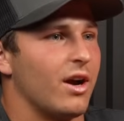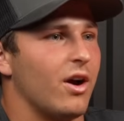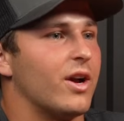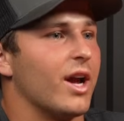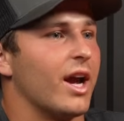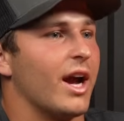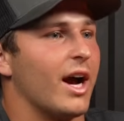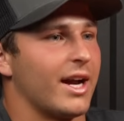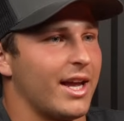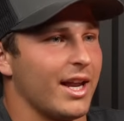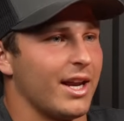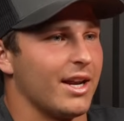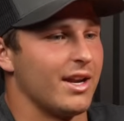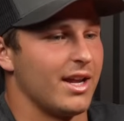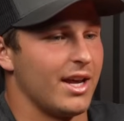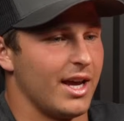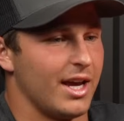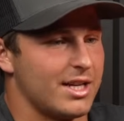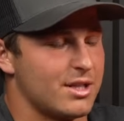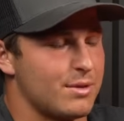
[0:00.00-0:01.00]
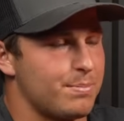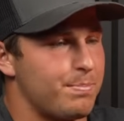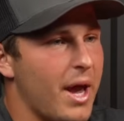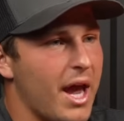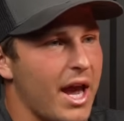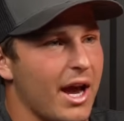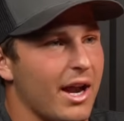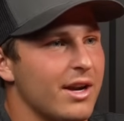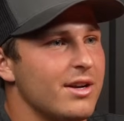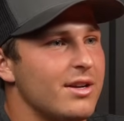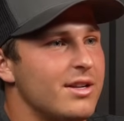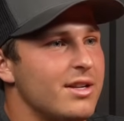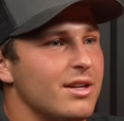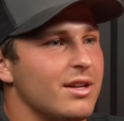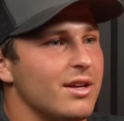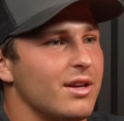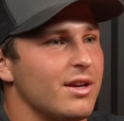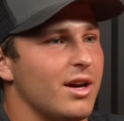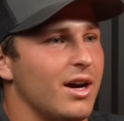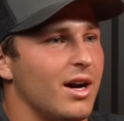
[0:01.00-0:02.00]
okay, I can expand
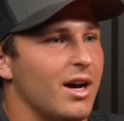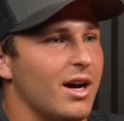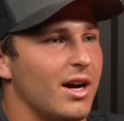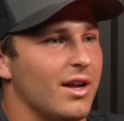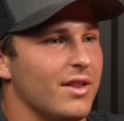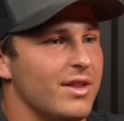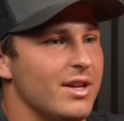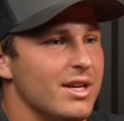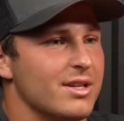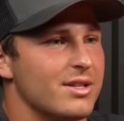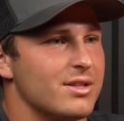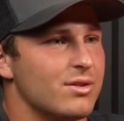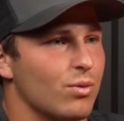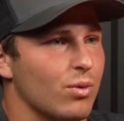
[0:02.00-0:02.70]
these